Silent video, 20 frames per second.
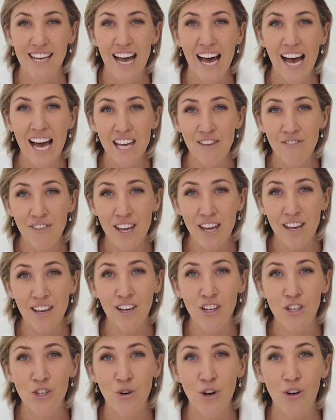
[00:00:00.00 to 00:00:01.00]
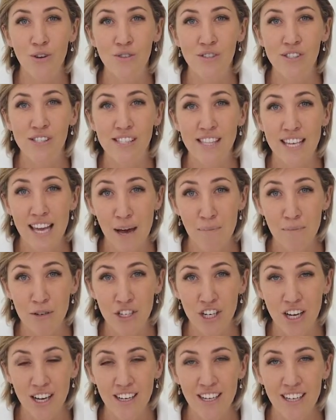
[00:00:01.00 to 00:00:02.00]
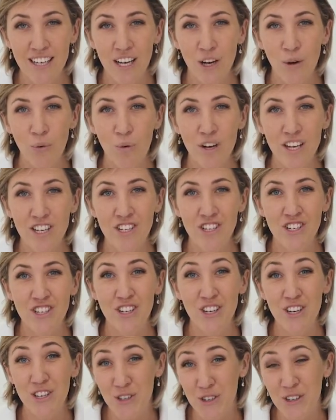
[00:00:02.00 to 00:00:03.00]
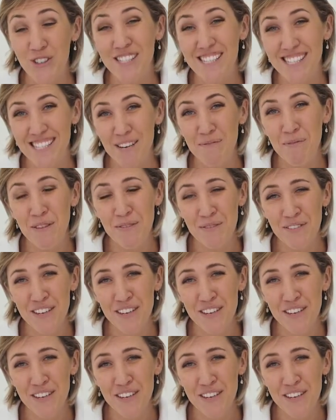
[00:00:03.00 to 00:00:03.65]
AV controls the aperture, which controls the depth of